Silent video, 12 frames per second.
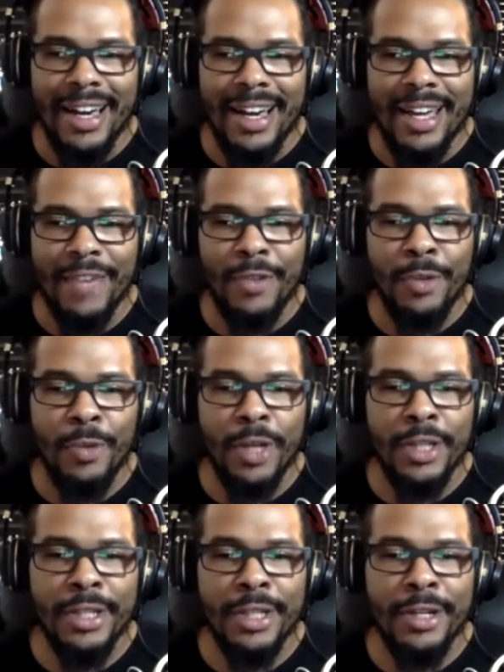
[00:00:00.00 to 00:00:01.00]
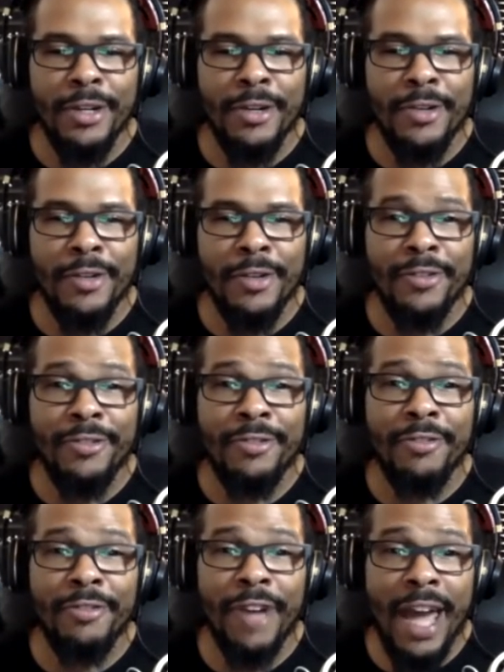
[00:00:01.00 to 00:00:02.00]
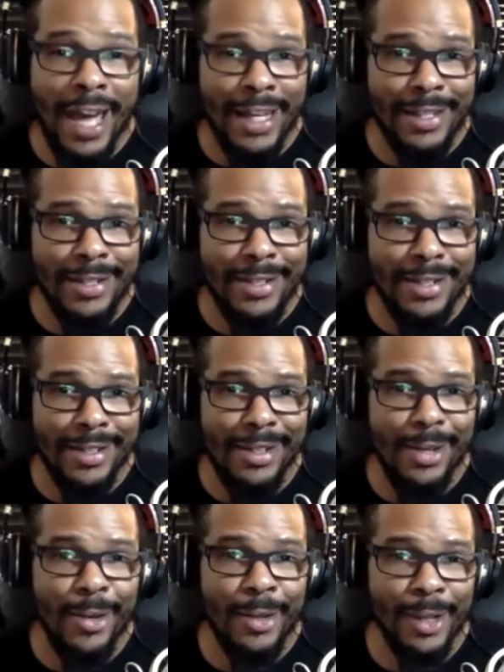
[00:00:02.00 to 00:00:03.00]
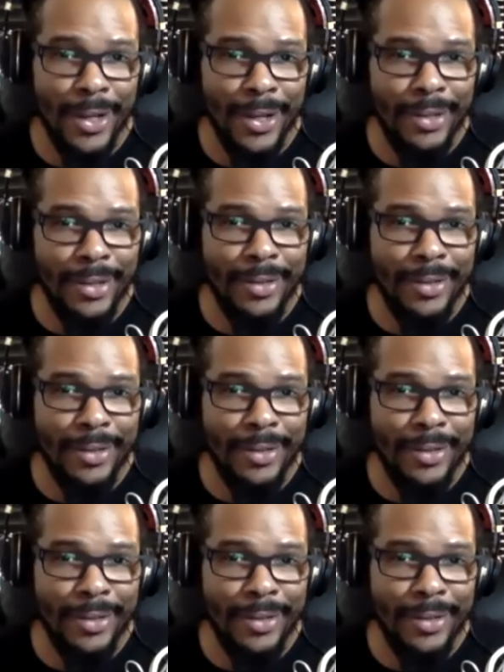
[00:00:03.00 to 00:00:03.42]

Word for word: If you want to go fast, go alone. Mm-hmm.